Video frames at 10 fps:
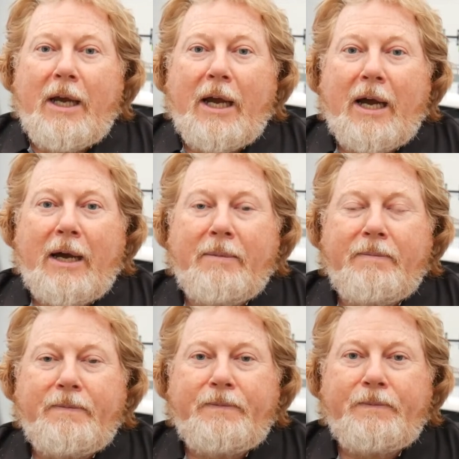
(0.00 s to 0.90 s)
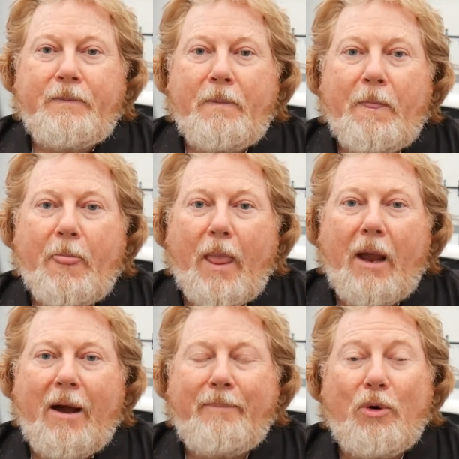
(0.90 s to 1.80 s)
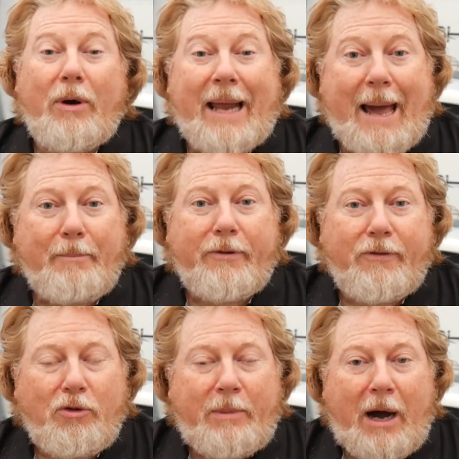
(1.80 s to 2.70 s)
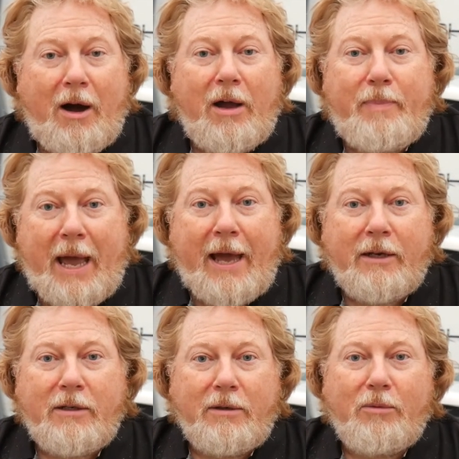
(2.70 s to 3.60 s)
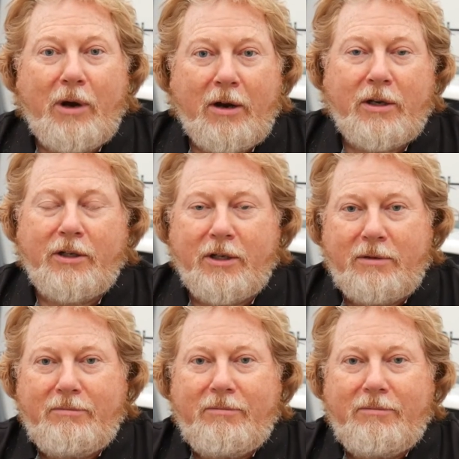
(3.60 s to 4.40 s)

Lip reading: I bought an app for my iPad where I can just